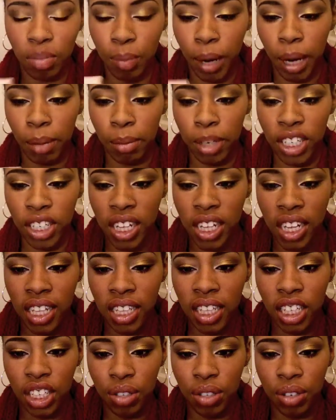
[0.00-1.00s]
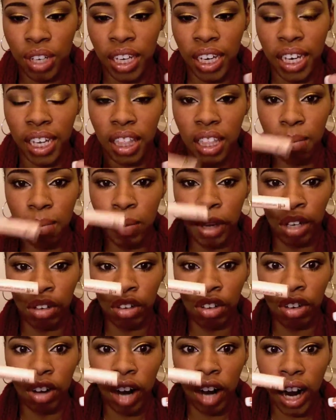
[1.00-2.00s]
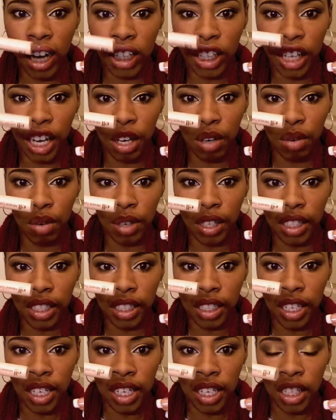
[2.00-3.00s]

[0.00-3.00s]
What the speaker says: primers that you can get. The mineral eyeshadow one,